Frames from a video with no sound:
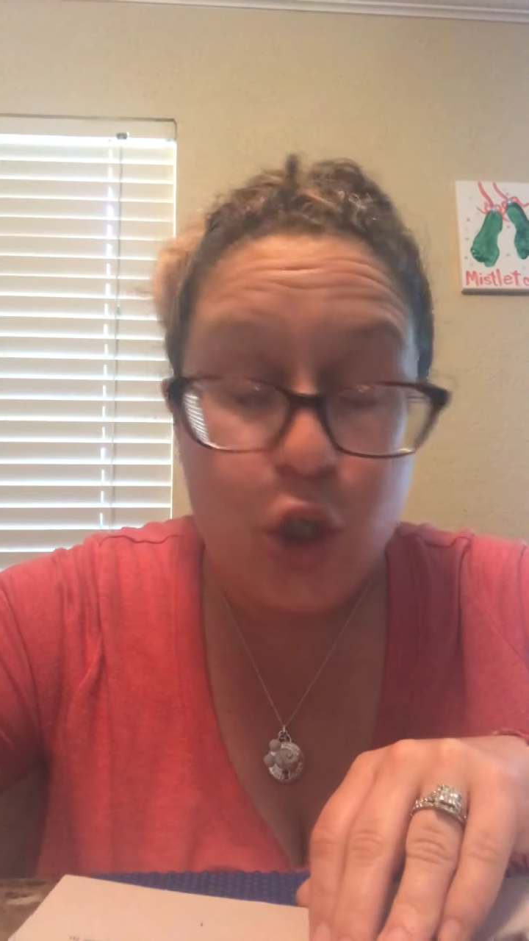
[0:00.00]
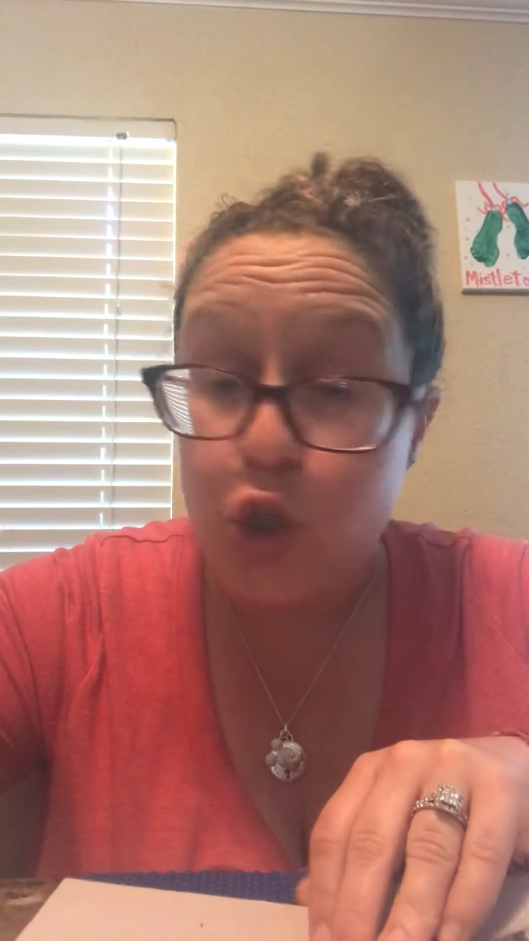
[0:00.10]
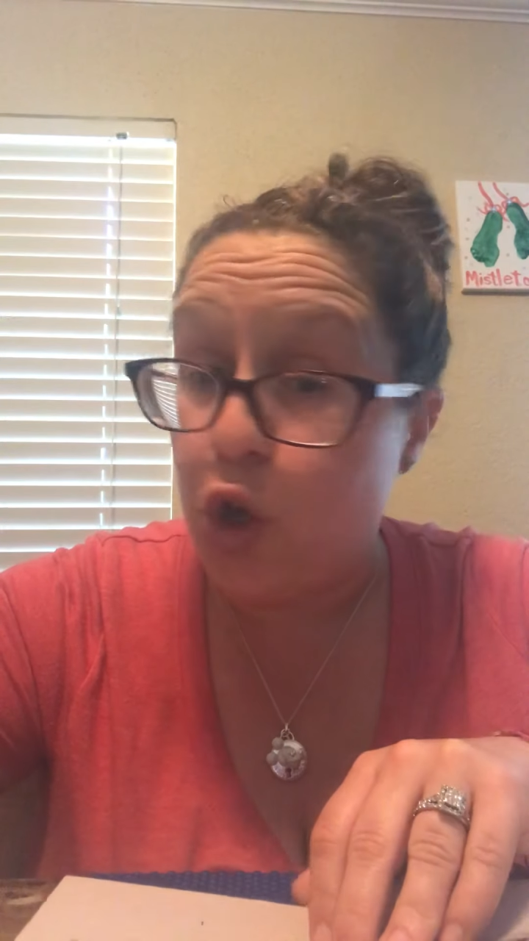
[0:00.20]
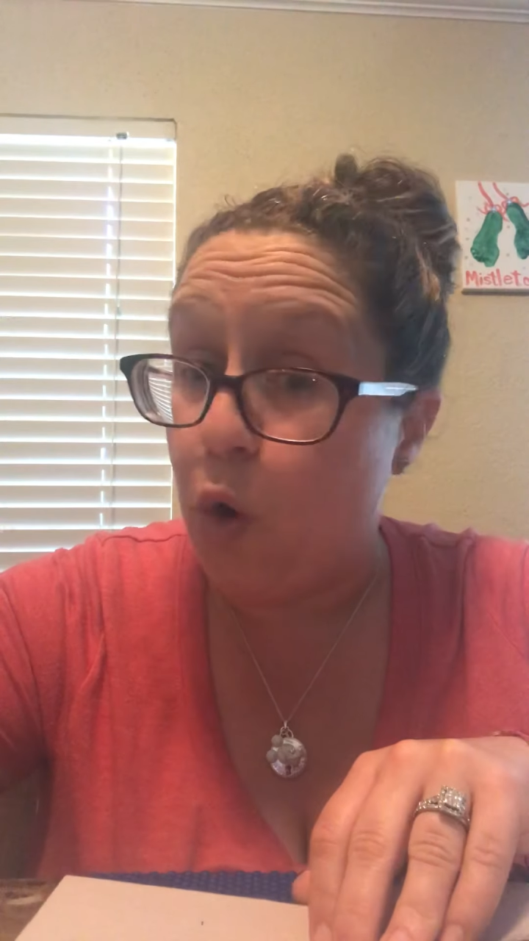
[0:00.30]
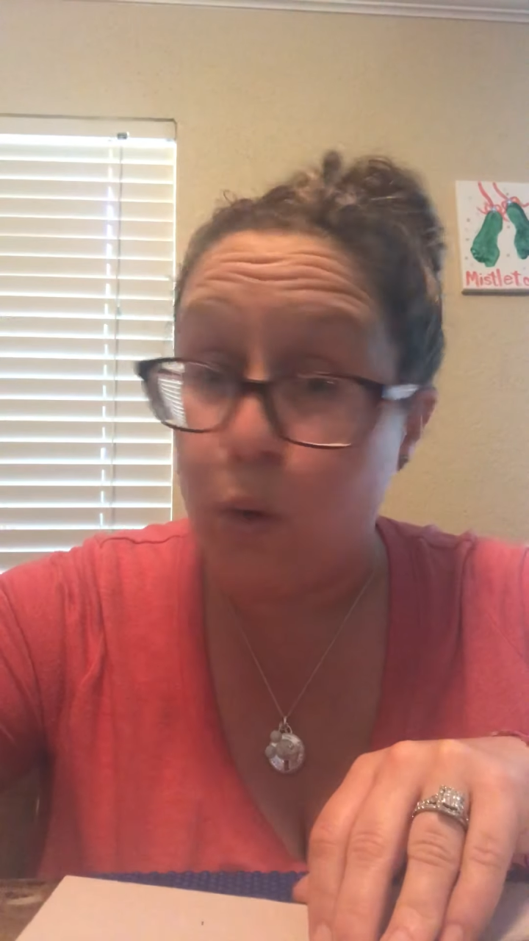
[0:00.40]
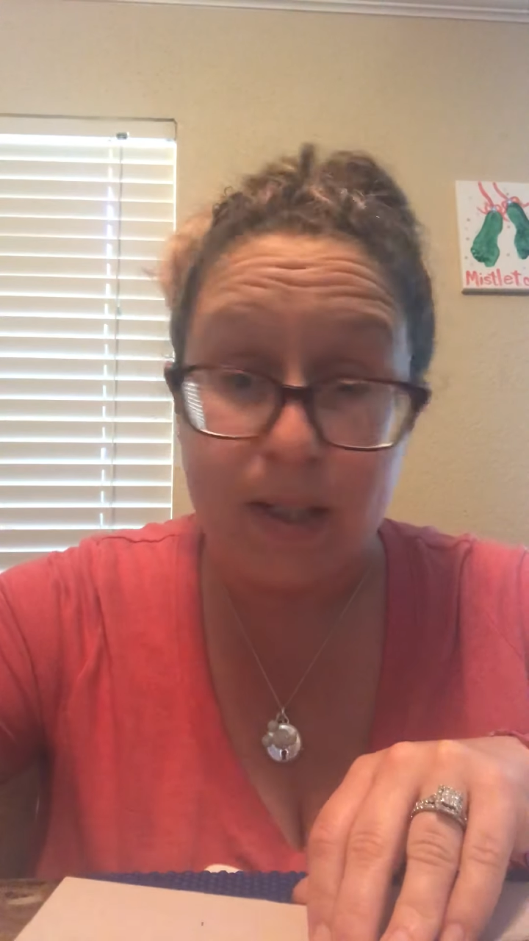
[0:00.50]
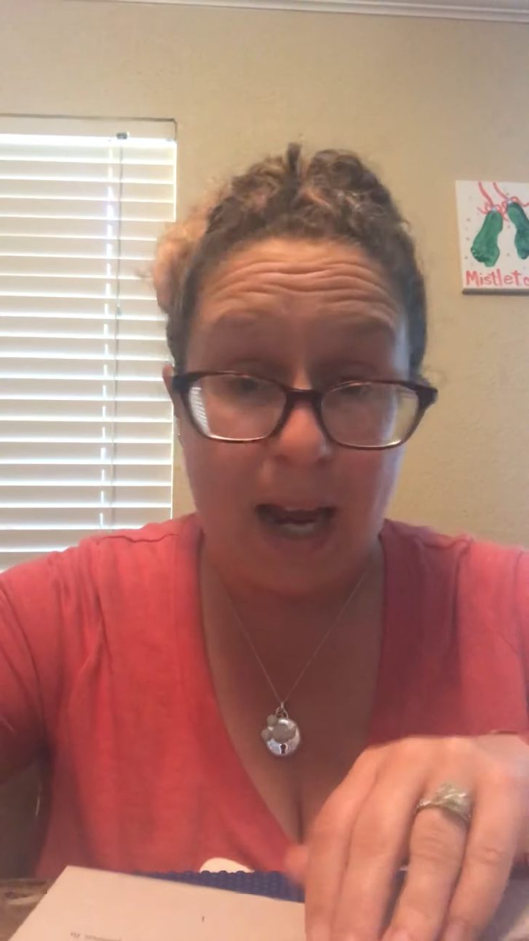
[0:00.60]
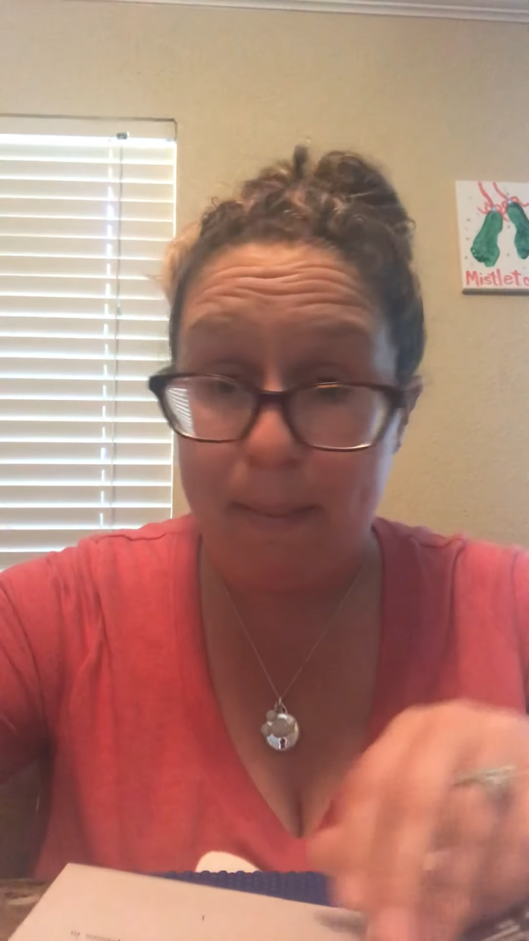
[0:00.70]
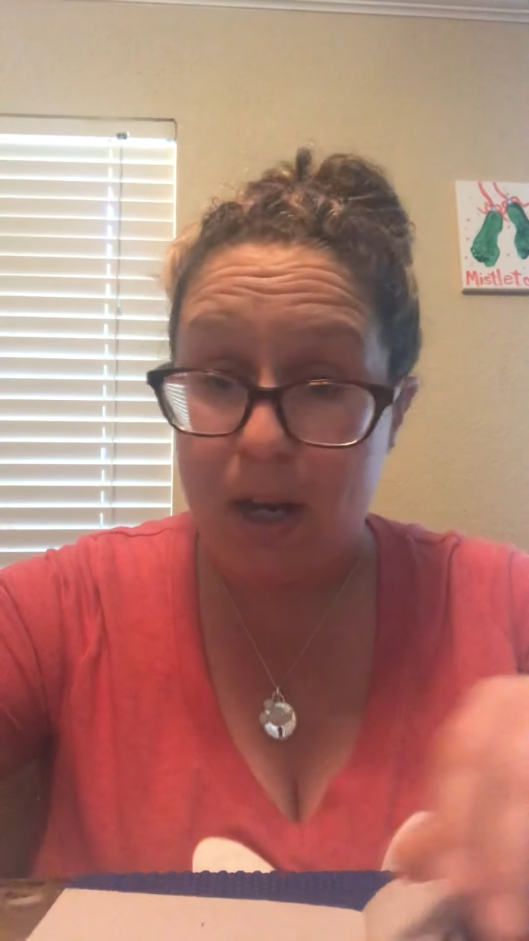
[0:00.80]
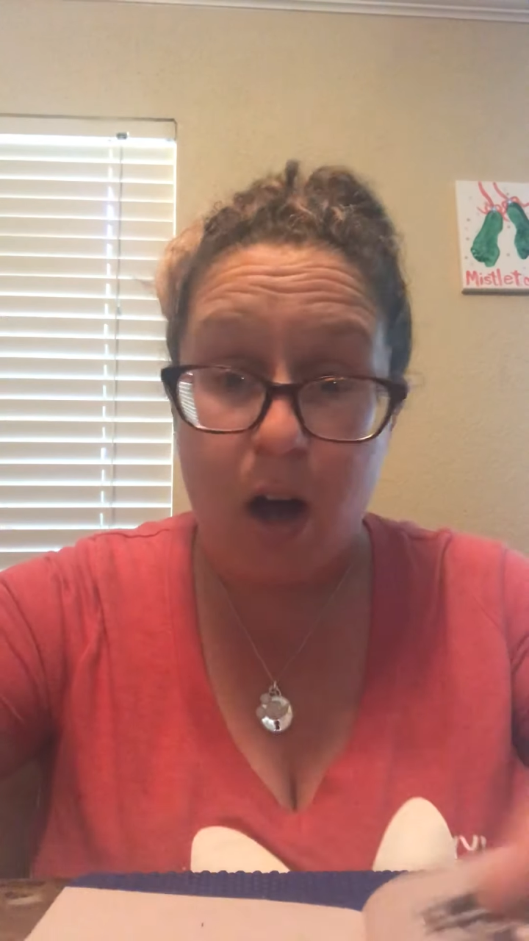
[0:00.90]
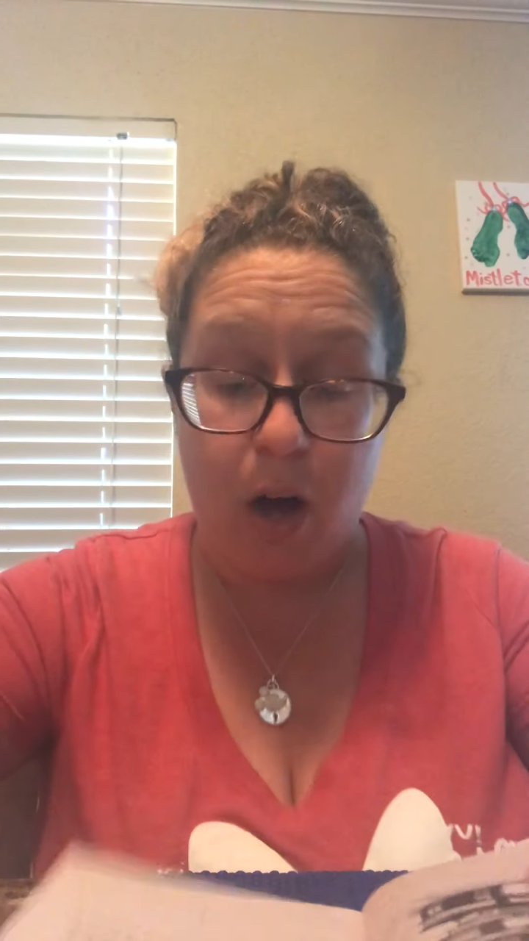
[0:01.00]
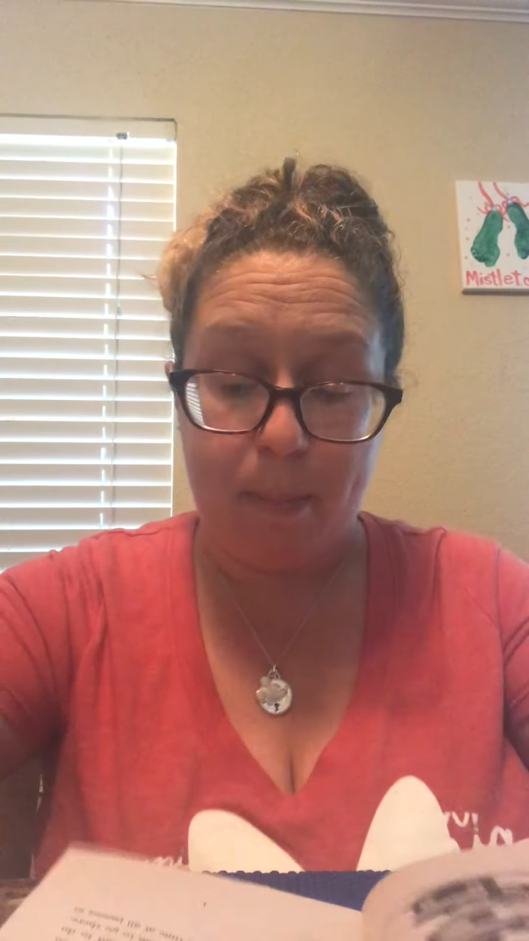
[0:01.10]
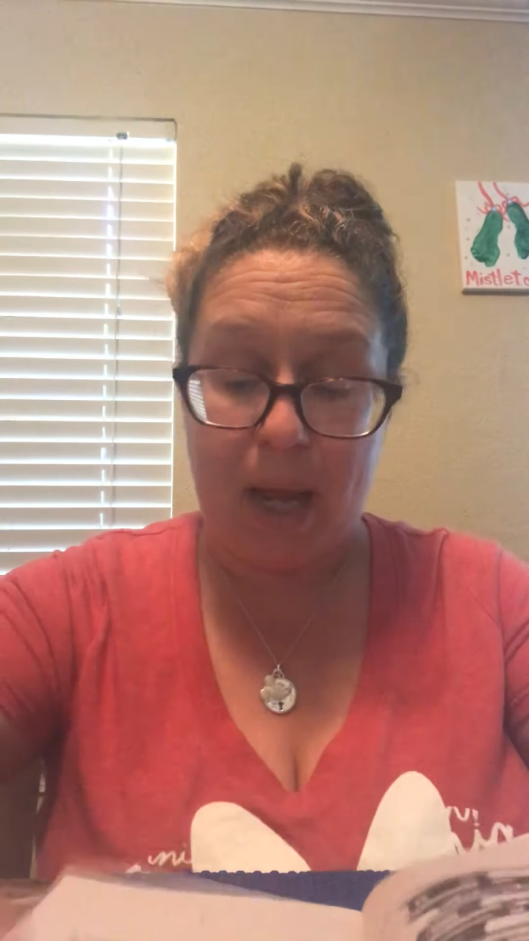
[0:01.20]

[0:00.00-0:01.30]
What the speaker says: no time at all